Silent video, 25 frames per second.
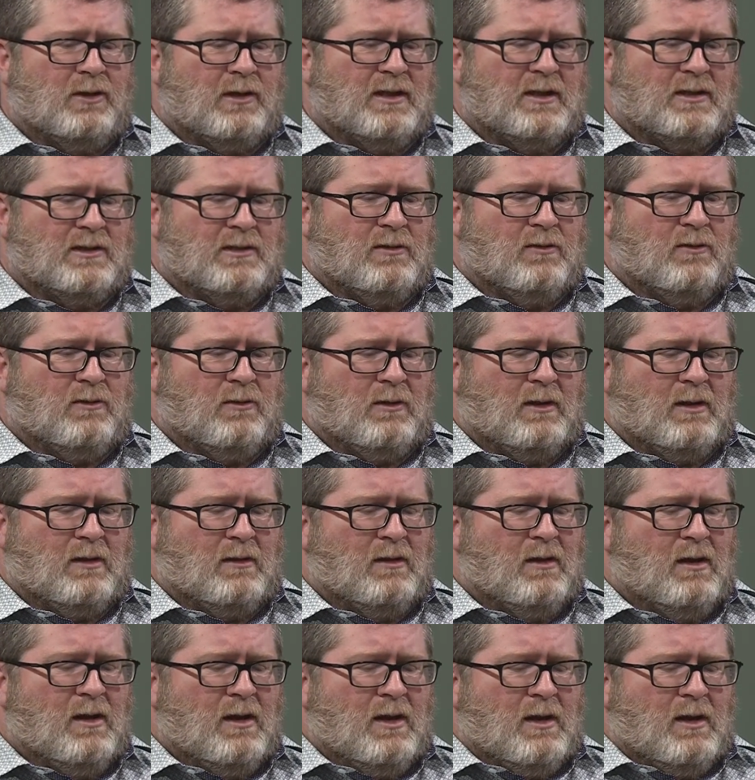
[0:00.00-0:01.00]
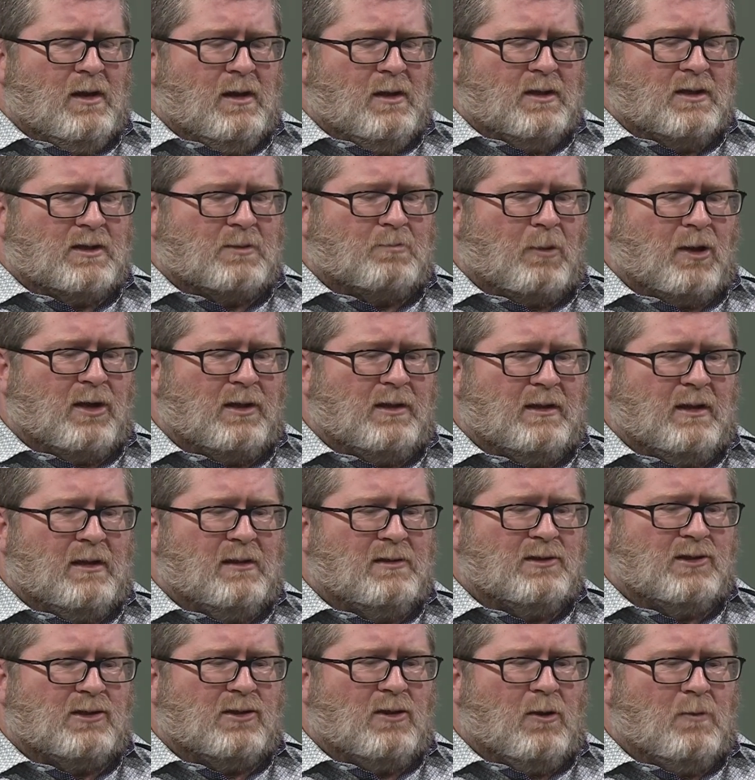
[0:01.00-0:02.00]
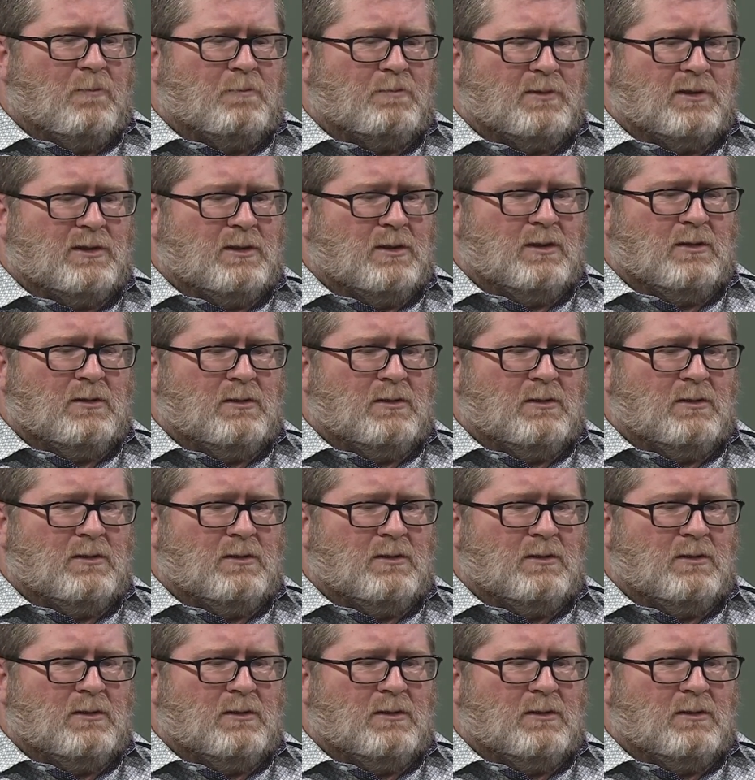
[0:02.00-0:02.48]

These little smart telescopes,